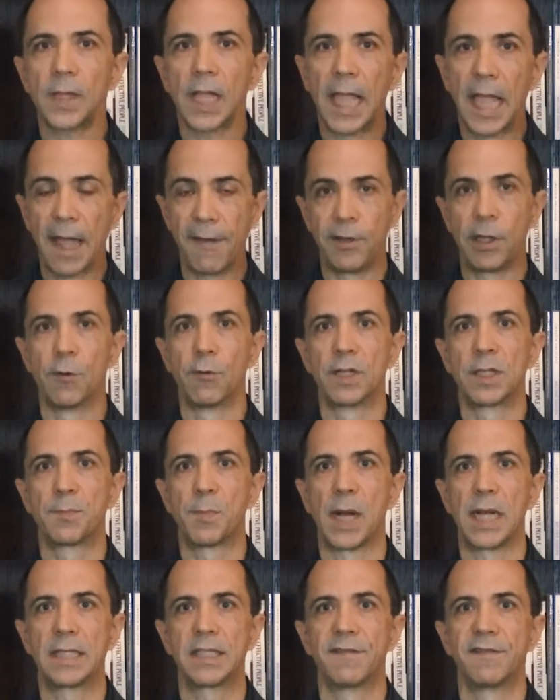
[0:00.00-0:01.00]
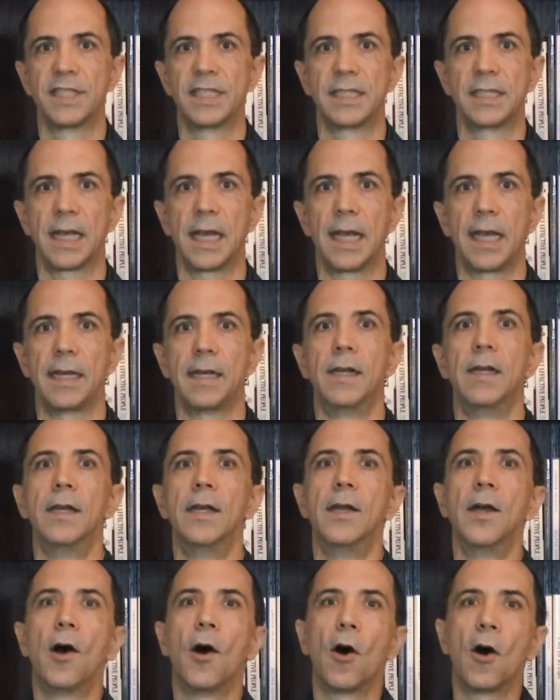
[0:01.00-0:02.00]
Having a responsive design
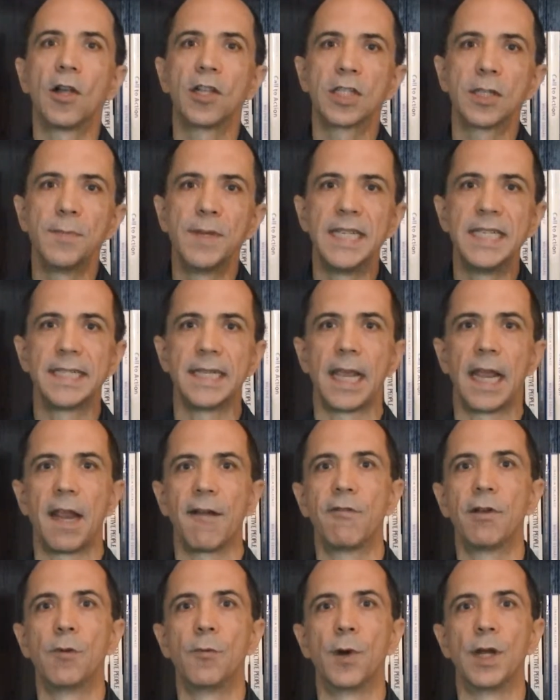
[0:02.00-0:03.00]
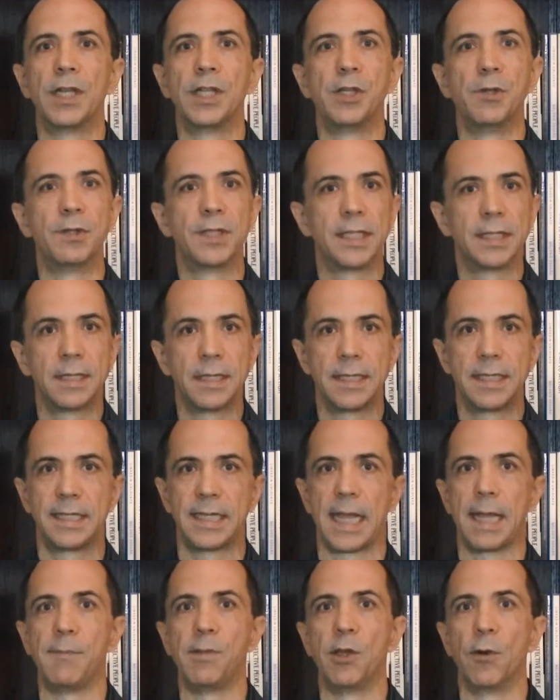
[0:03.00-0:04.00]
also means everyone uses the
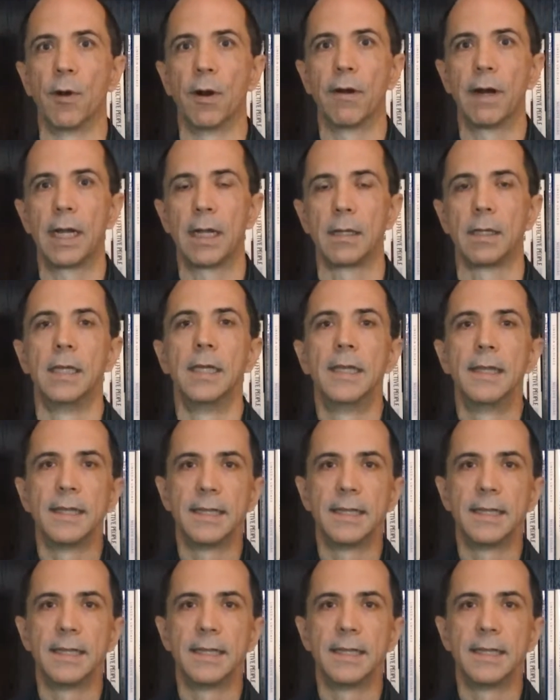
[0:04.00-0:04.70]
same URL,